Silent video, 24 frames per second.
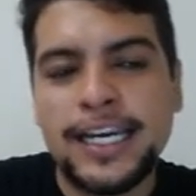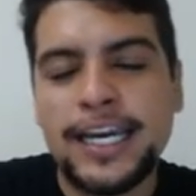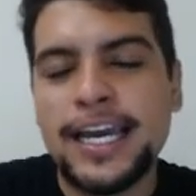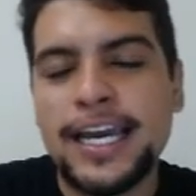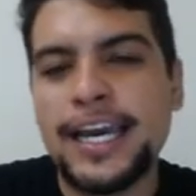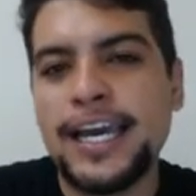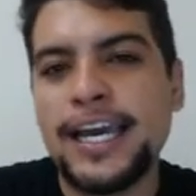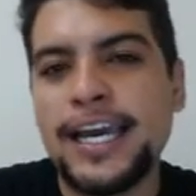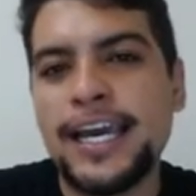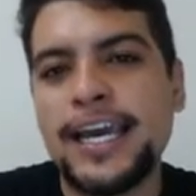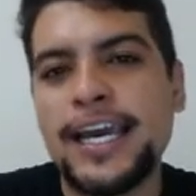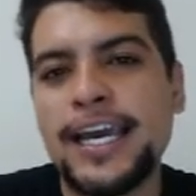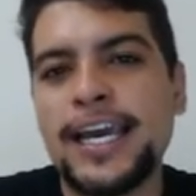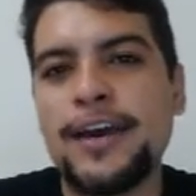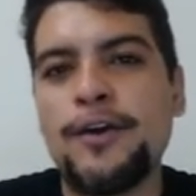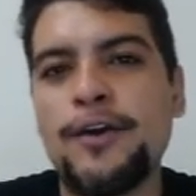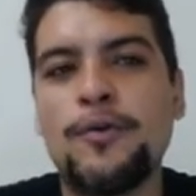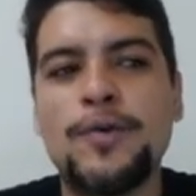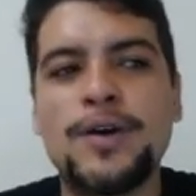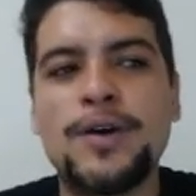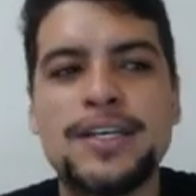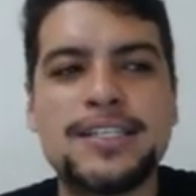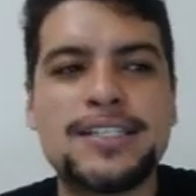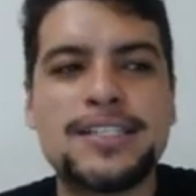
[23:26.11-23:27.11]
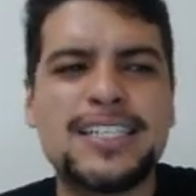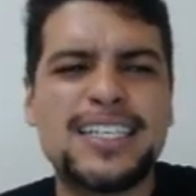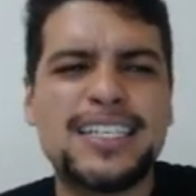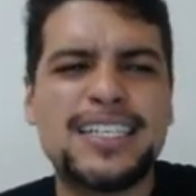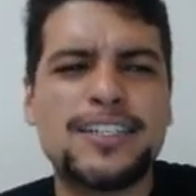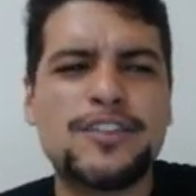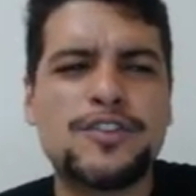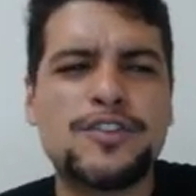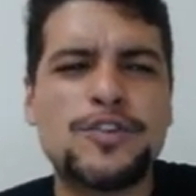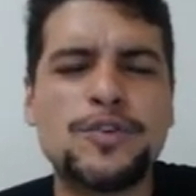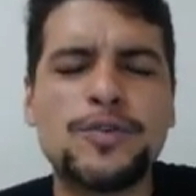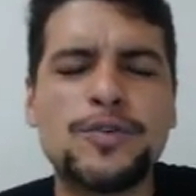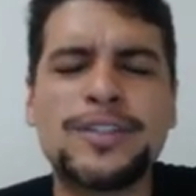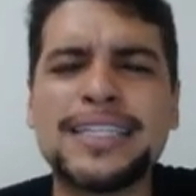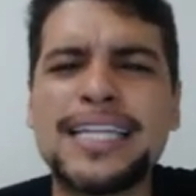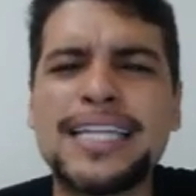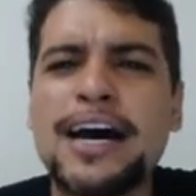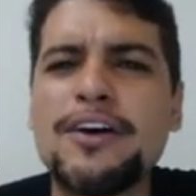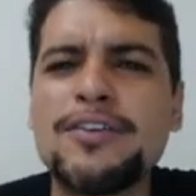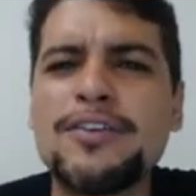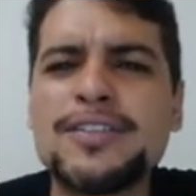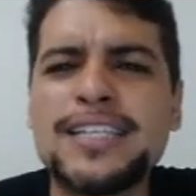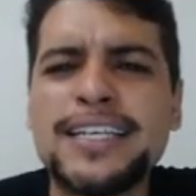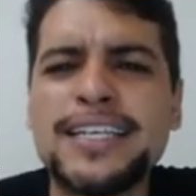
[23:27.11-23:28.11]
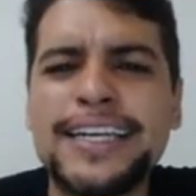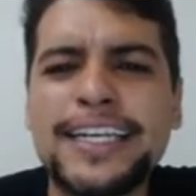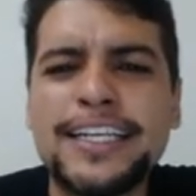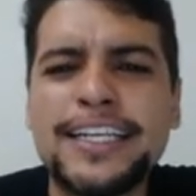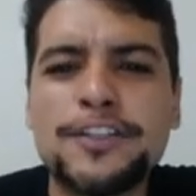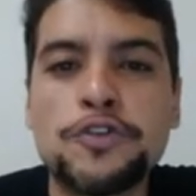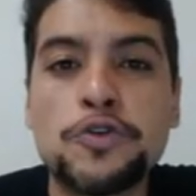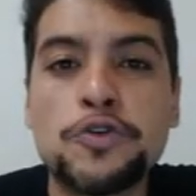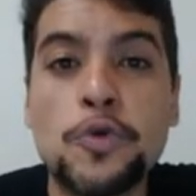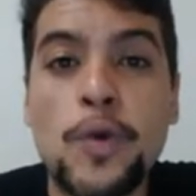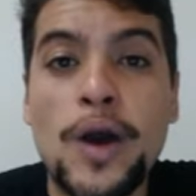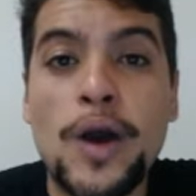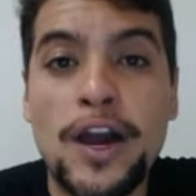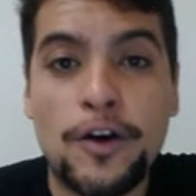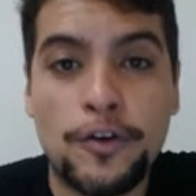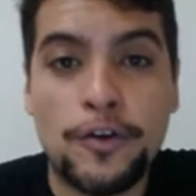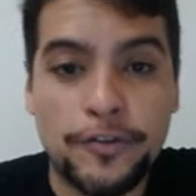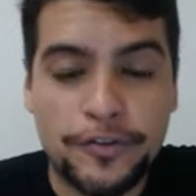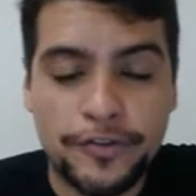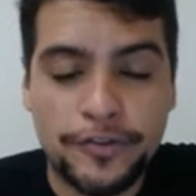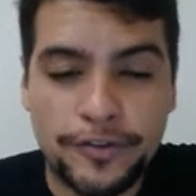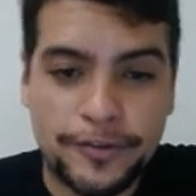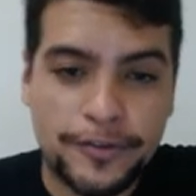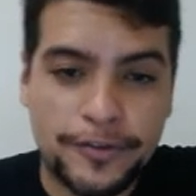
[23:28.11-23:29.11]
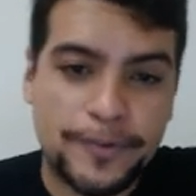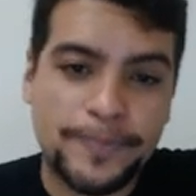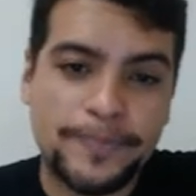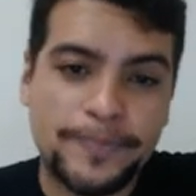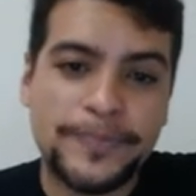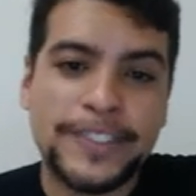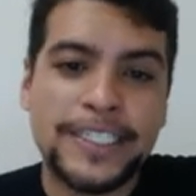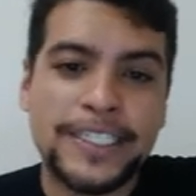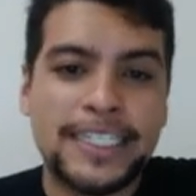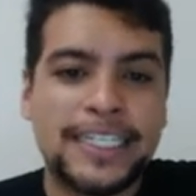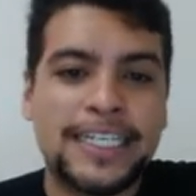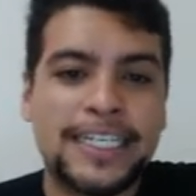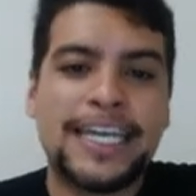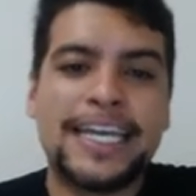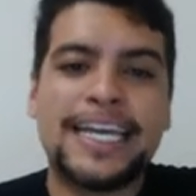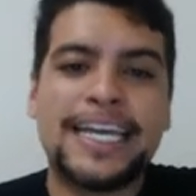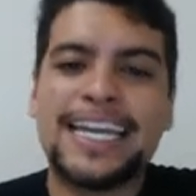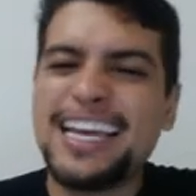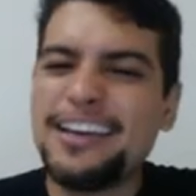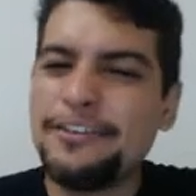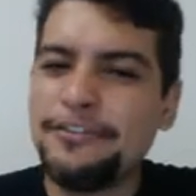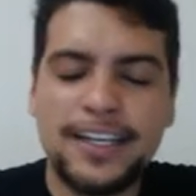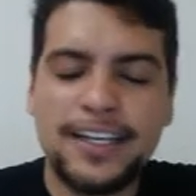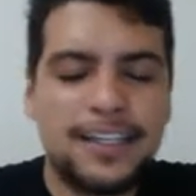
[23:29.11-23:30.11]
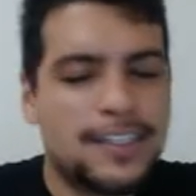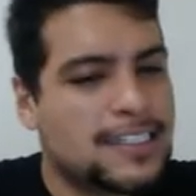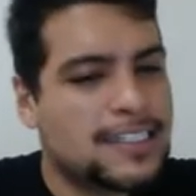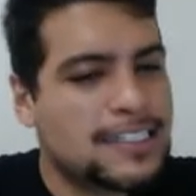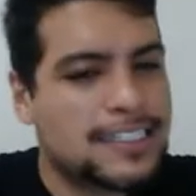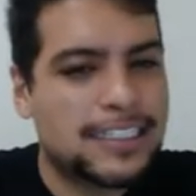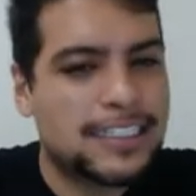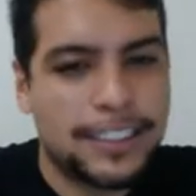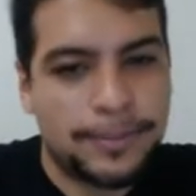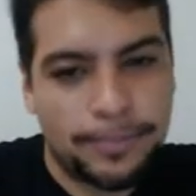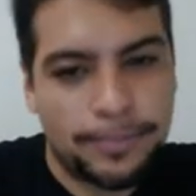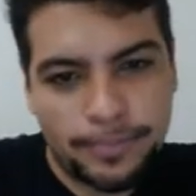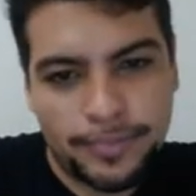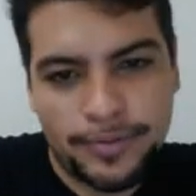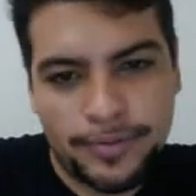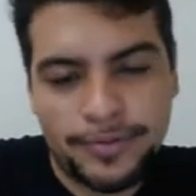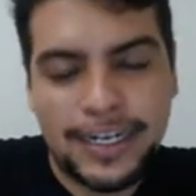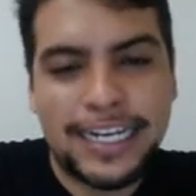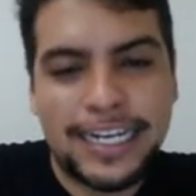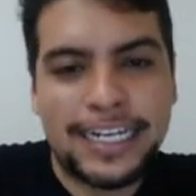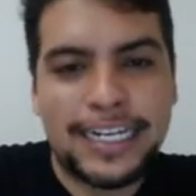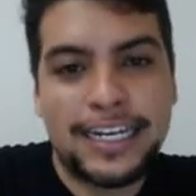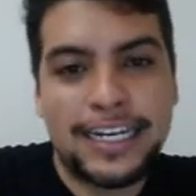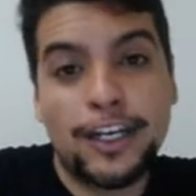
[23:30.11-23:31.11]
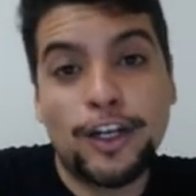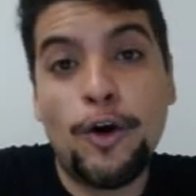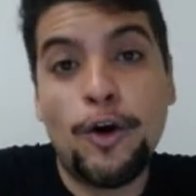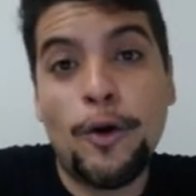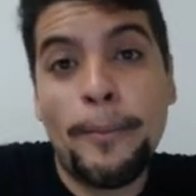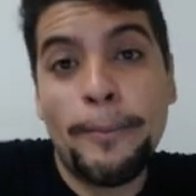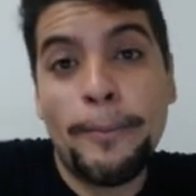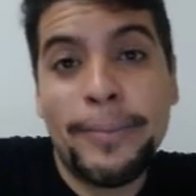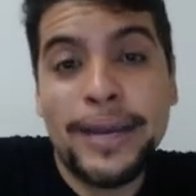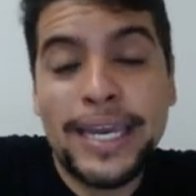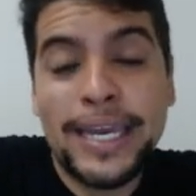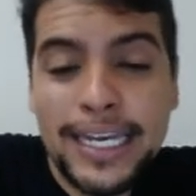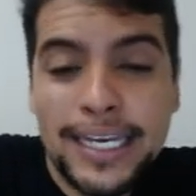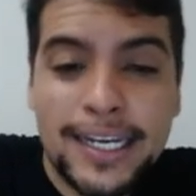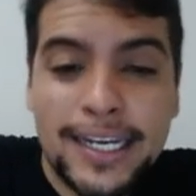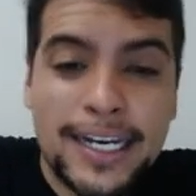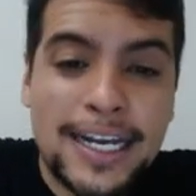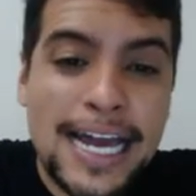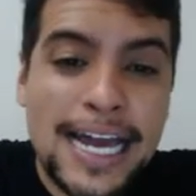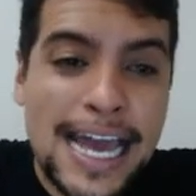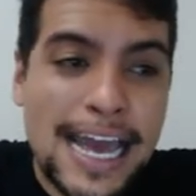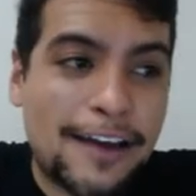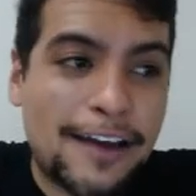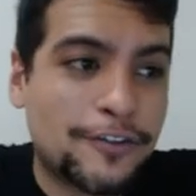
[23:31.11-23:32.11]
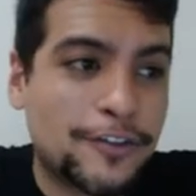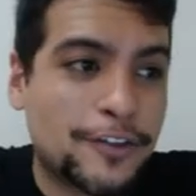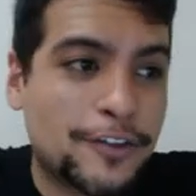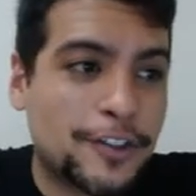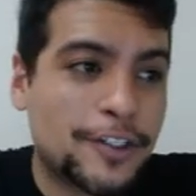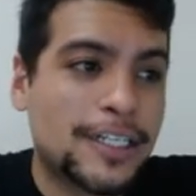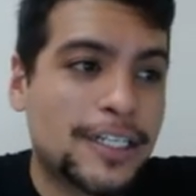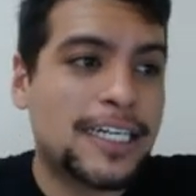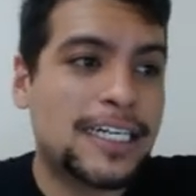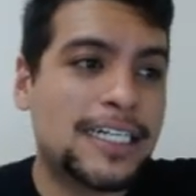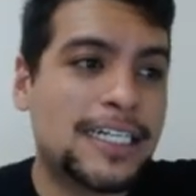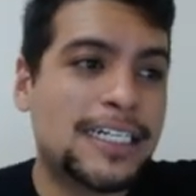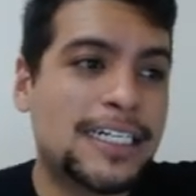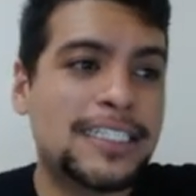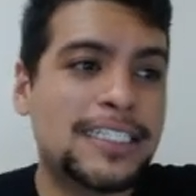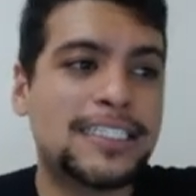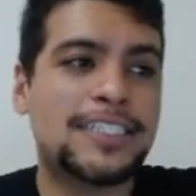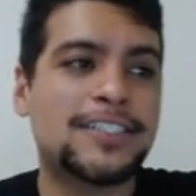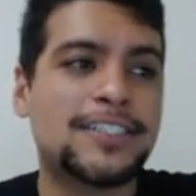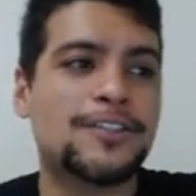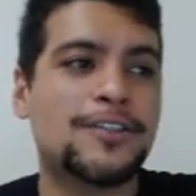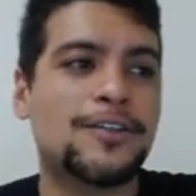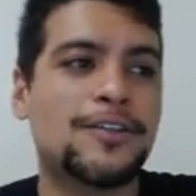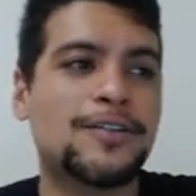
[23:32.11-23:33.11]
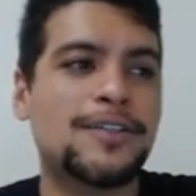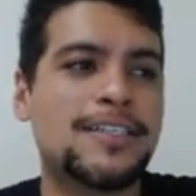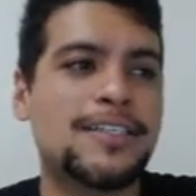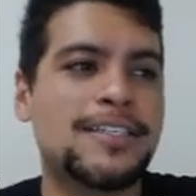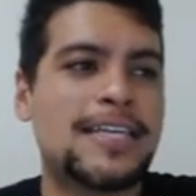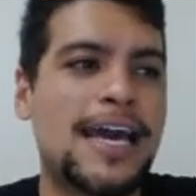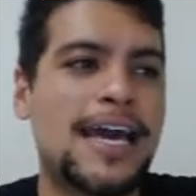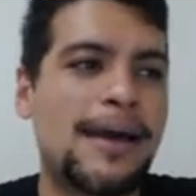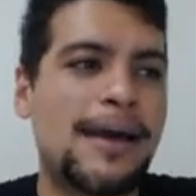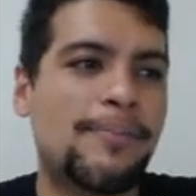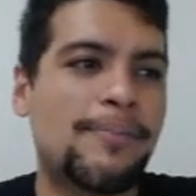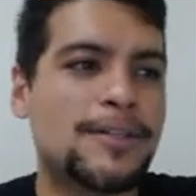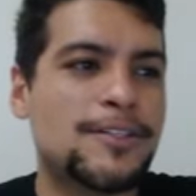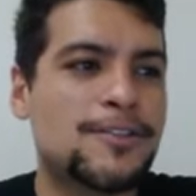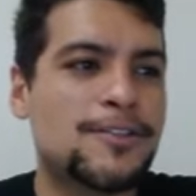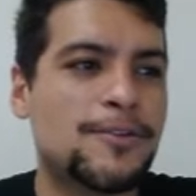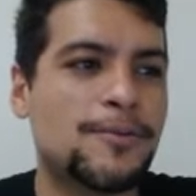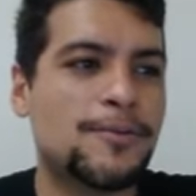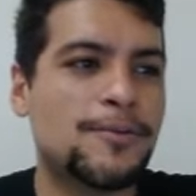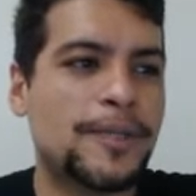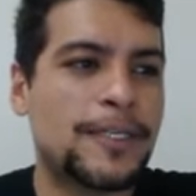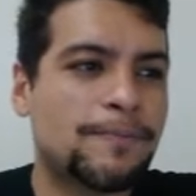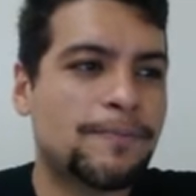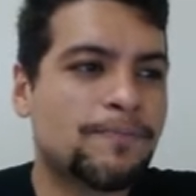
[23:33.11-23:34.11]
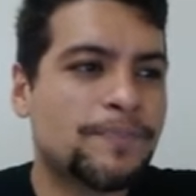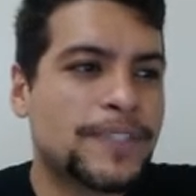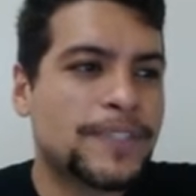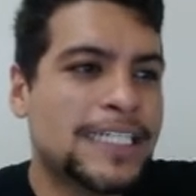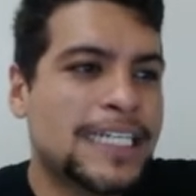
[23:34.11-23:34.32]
Uh, was in 2012, and I fell asleep, right? Lombeira after lunch, so this happened to me.